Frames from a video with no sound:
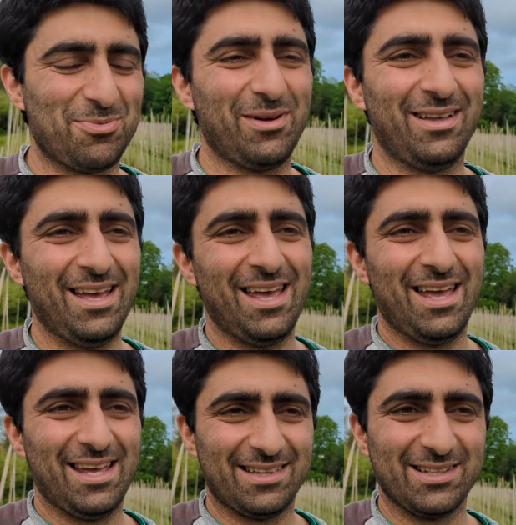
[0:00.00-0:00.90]
but
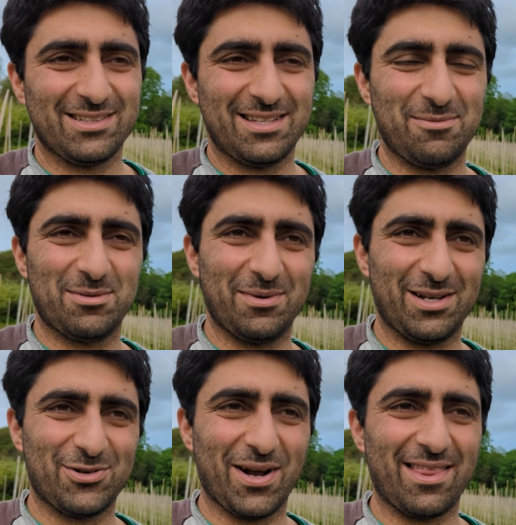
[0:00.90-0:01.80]
it does seem to be a
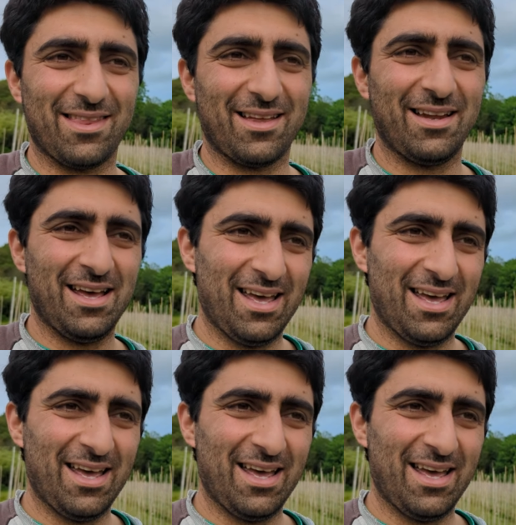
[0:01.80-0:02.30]
trend that